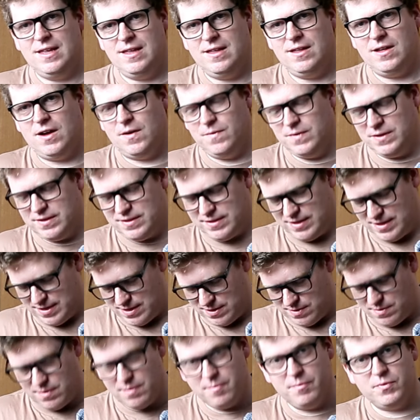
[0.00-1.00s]
obviously
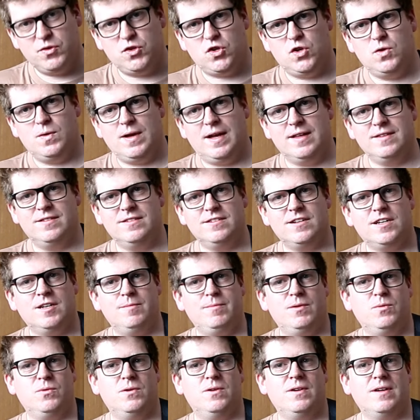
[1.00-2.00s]
2 hands are going
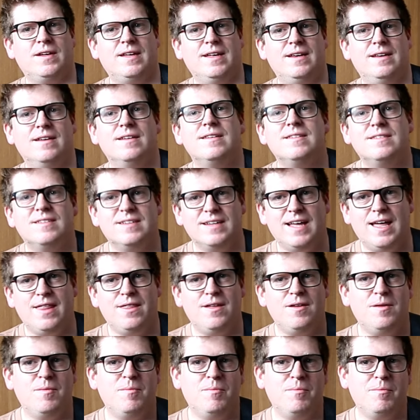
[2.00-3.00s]
to be working
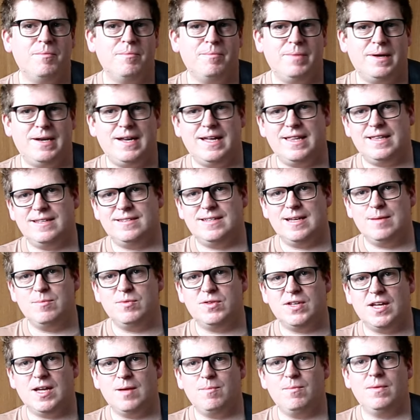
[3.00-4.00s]
together, but at the same
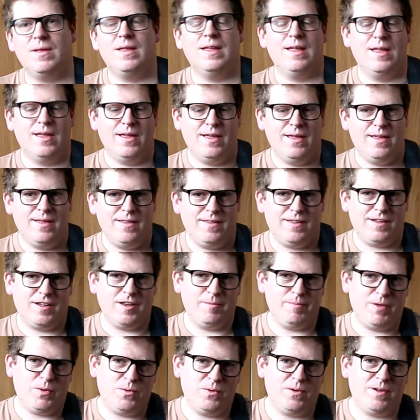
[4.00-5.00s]
time they're
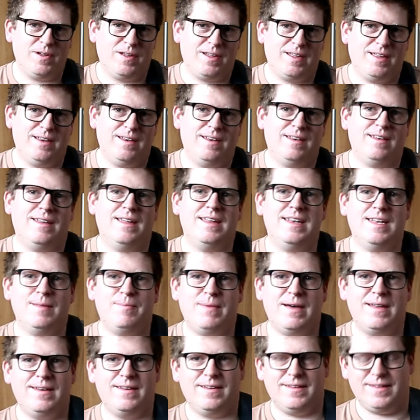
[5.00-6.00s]
going to be working
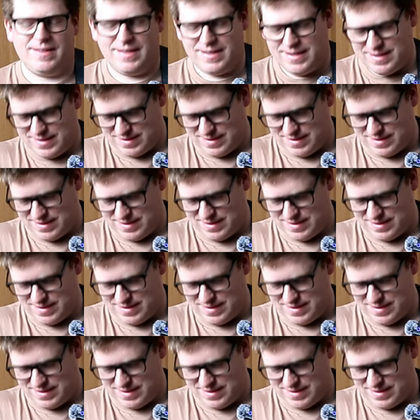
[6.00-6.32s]
independently.